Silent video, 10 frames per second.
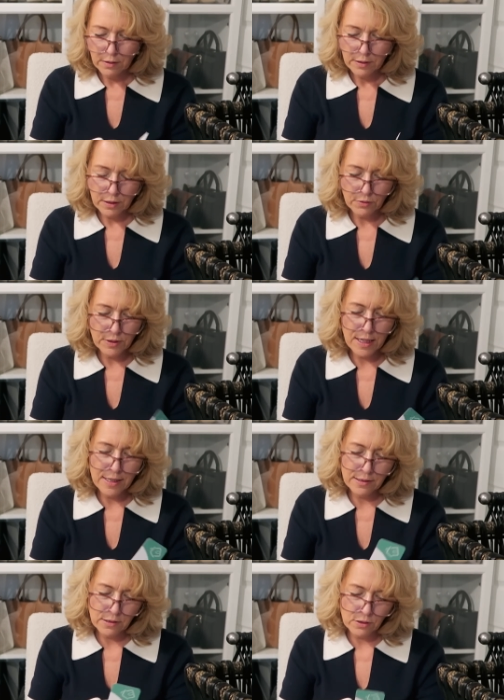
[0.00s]
So
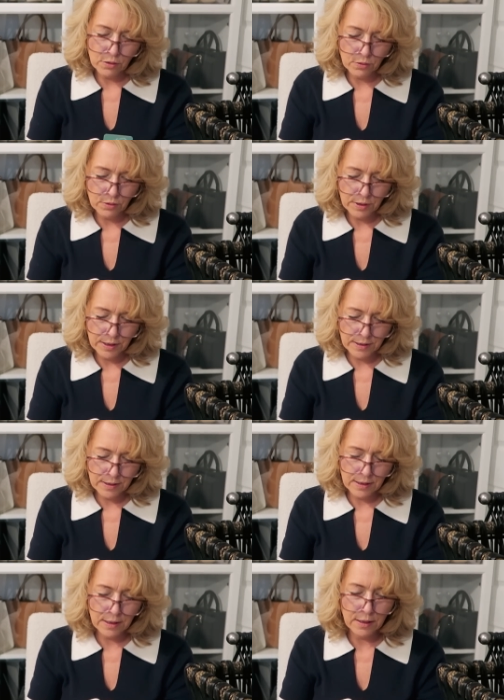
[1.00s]
Tencel
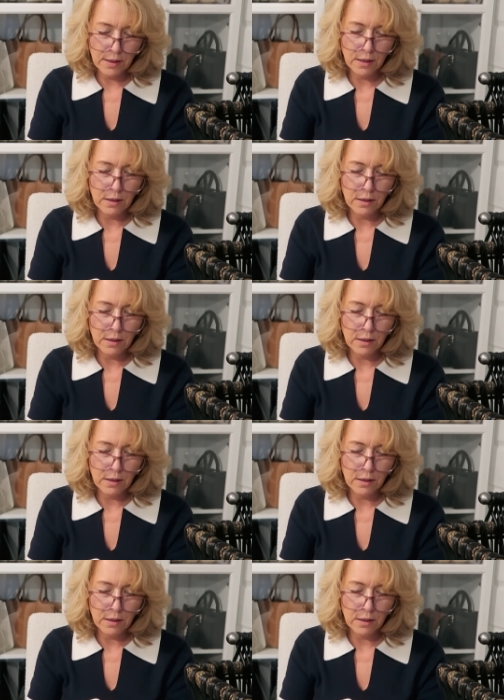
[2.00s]
is the